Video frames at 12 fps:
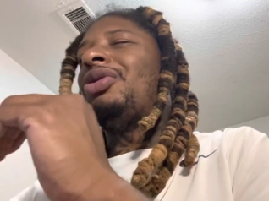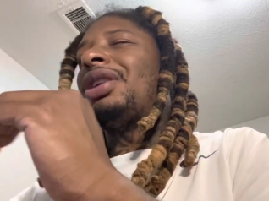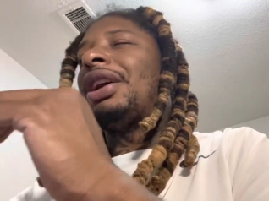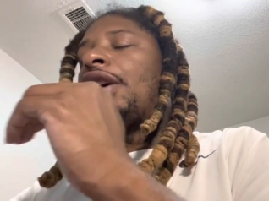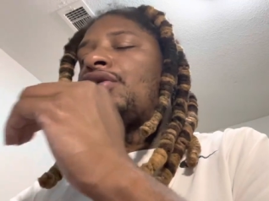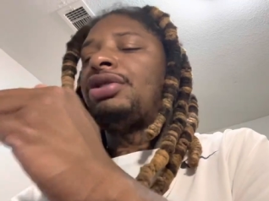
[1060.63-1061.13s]

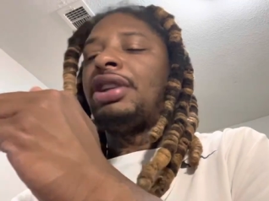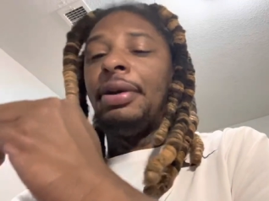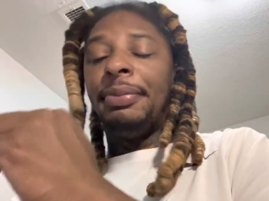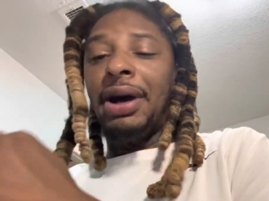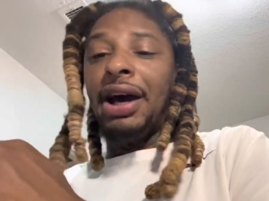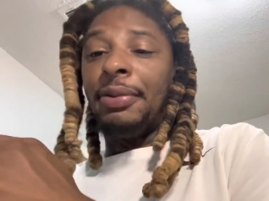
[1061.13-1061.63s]
really interested
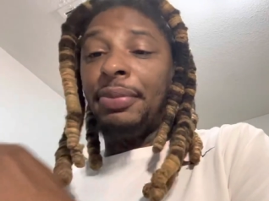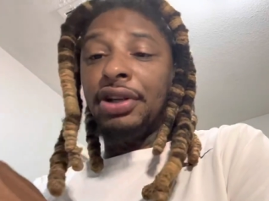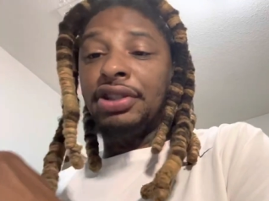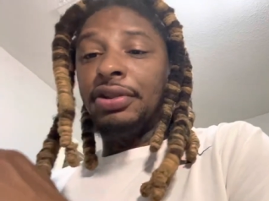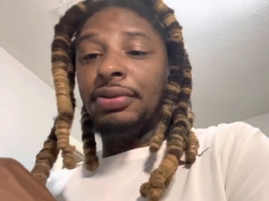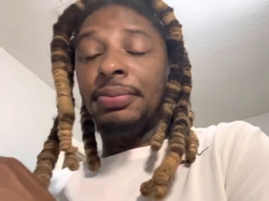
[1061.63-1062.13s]
in buying a
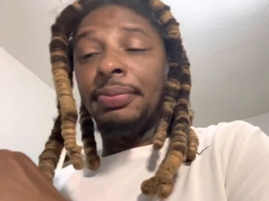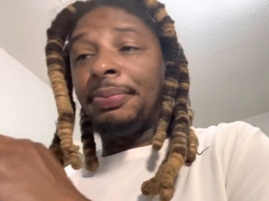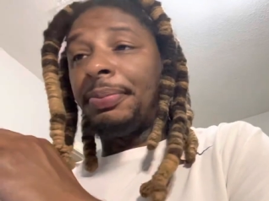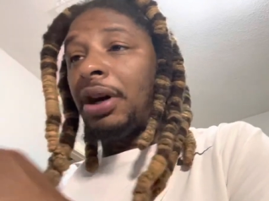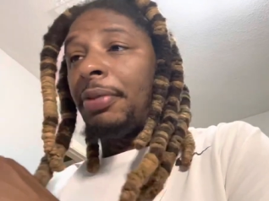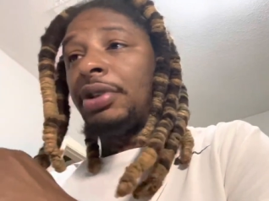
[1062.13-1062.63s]
bunch of
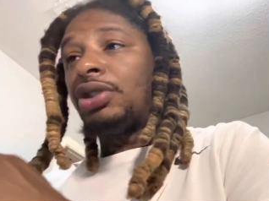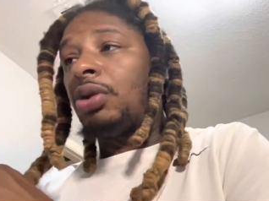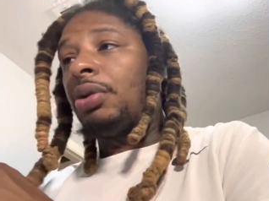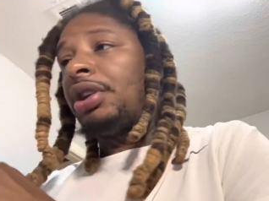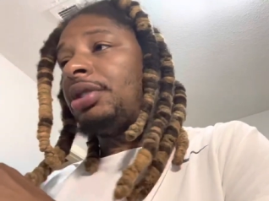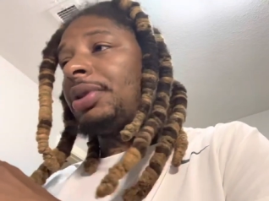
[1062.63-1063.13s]
puppy
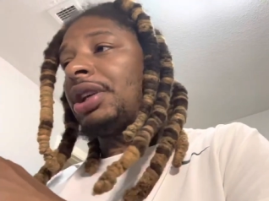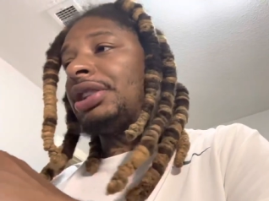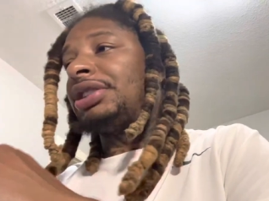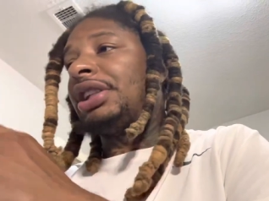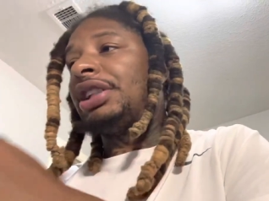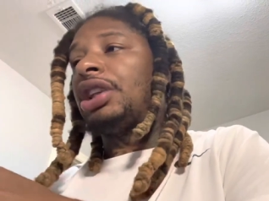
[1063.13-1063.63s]
toys
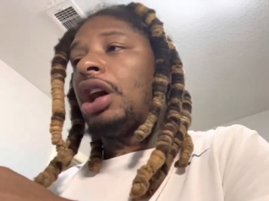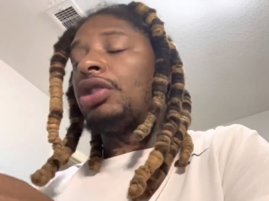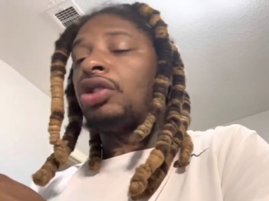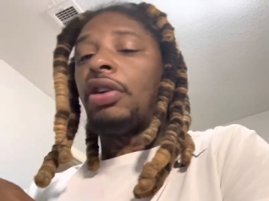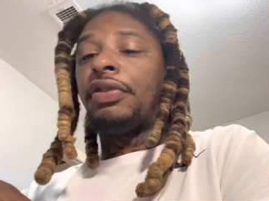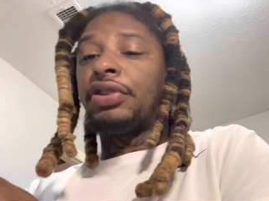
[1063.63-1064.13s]
because these dogs
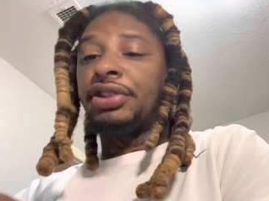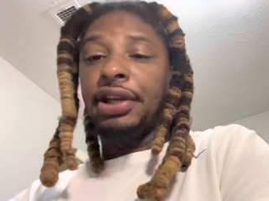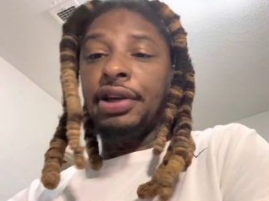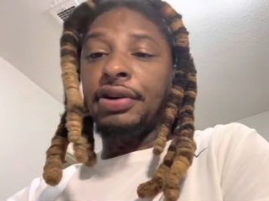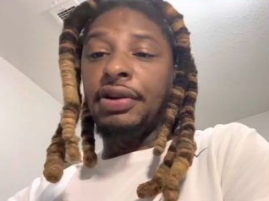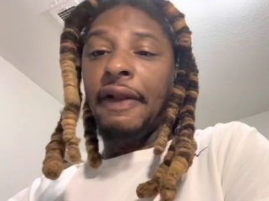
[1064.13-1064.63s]
are for
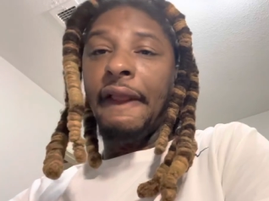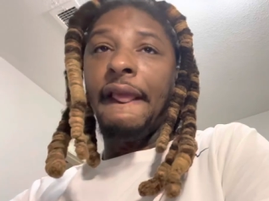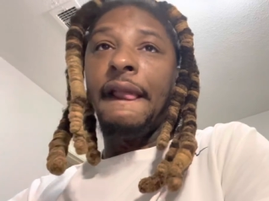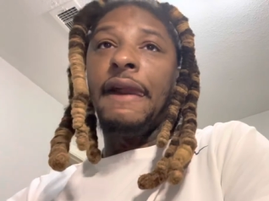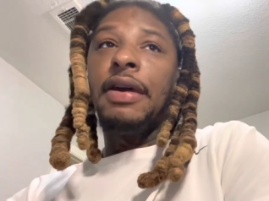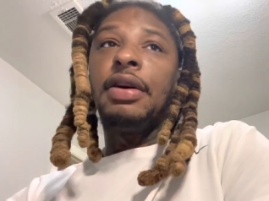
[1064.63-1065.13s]
sale,
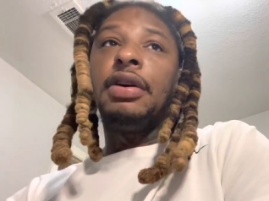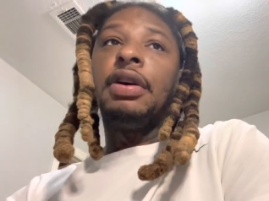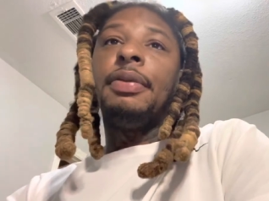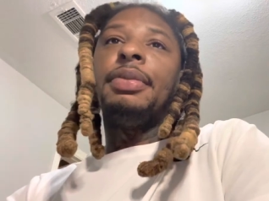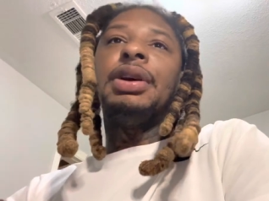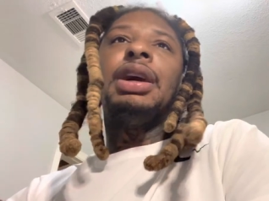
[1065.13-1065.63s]

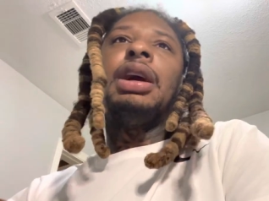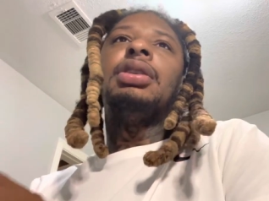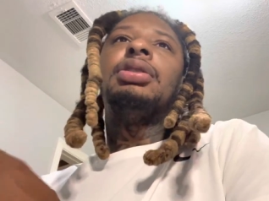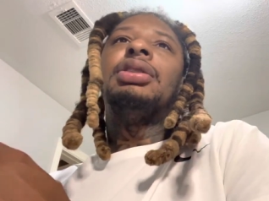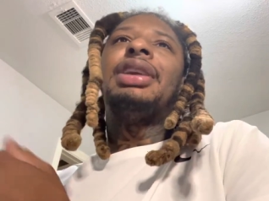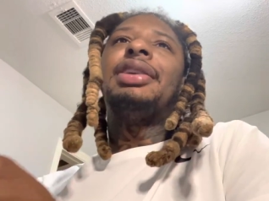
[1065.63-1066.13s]
but uh,
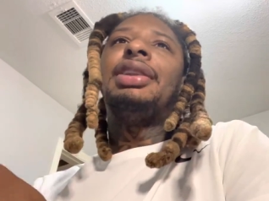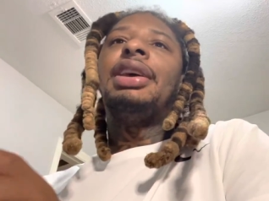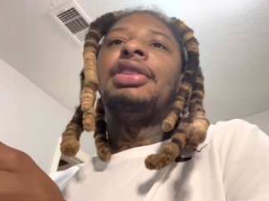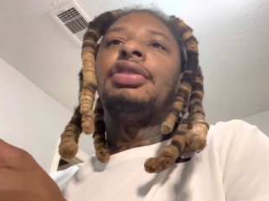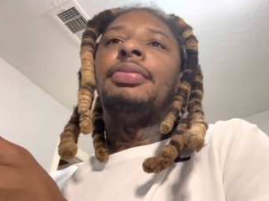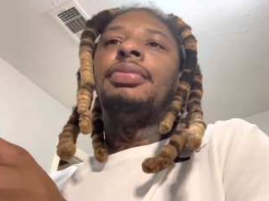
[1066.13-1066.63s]
they
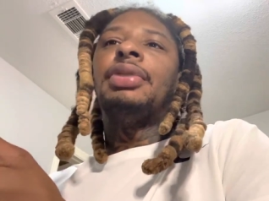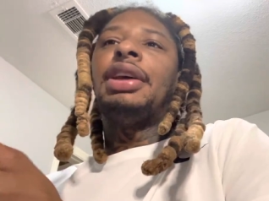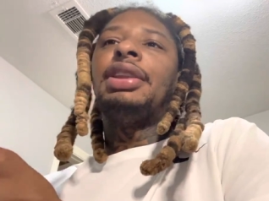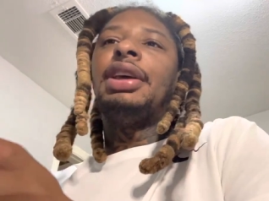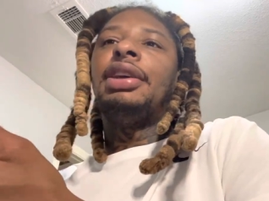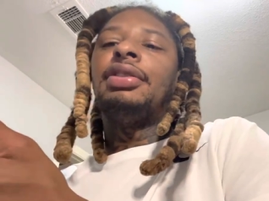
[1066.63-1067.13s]
need some, they
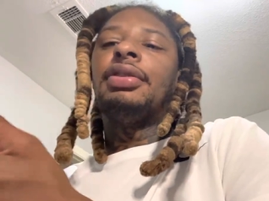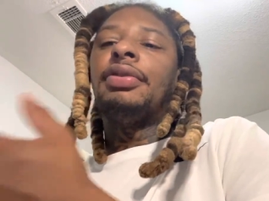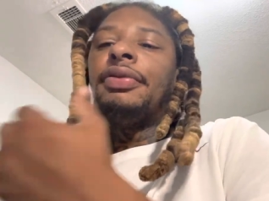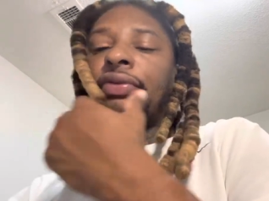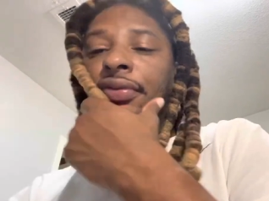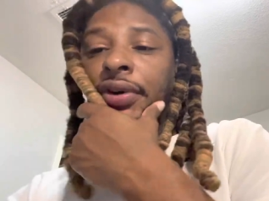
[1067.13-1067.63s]
need
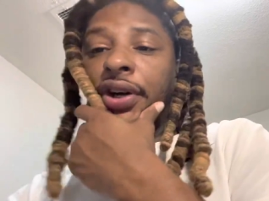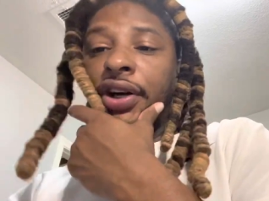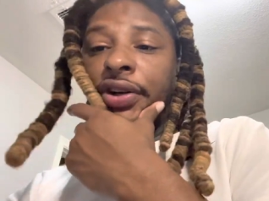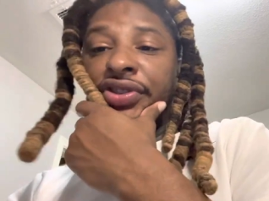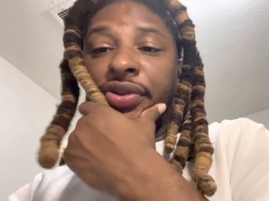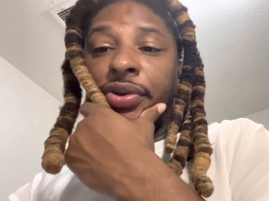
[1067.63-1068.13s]

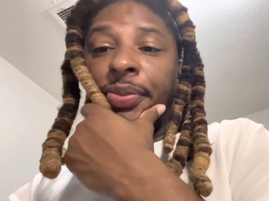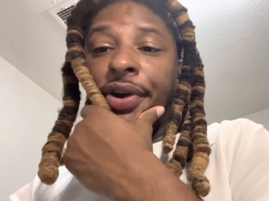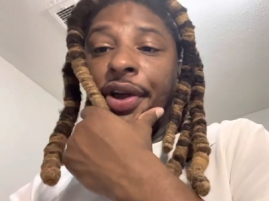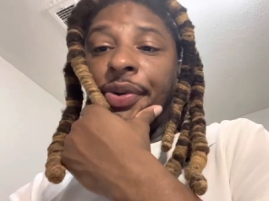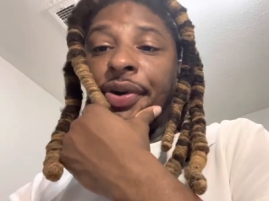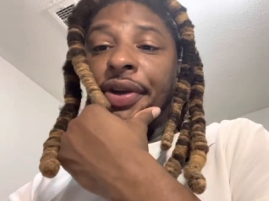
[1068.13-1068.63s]
uh, something to
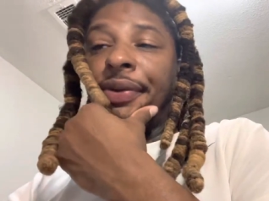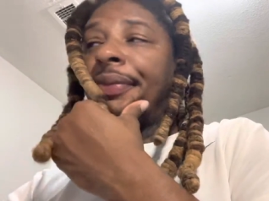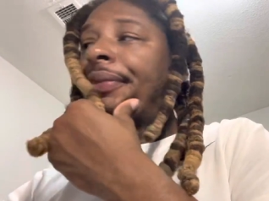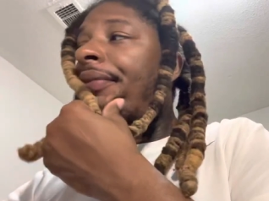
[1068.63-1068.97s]
play with.